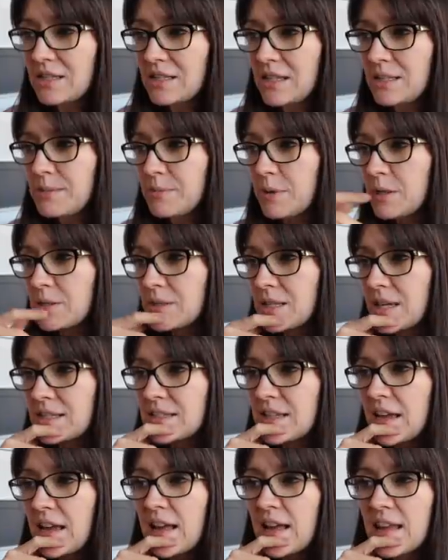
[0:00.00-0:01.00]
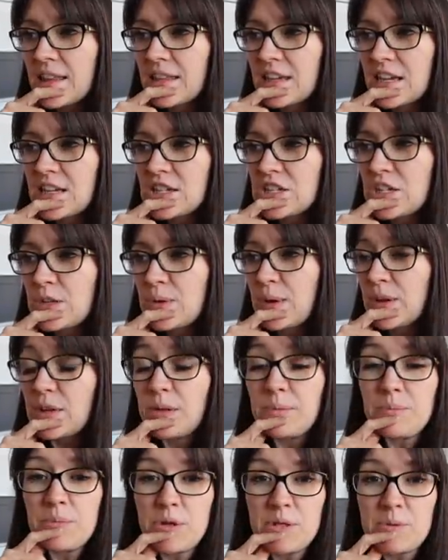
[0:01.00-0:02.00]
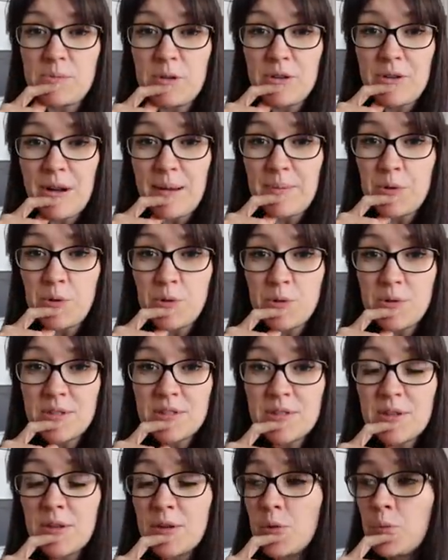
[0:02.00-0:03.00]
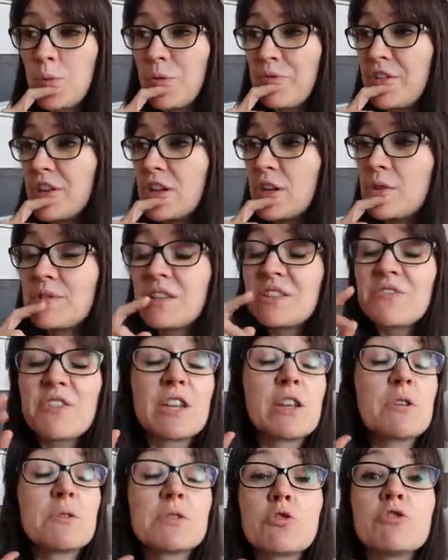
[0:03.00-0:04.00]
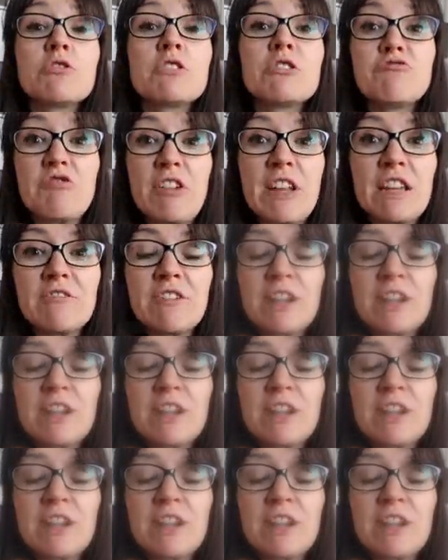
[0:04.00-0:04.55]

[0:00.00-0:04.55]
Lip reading: the scenes process that I do. I couldn't possibly cram it all into one video, and this video is already really,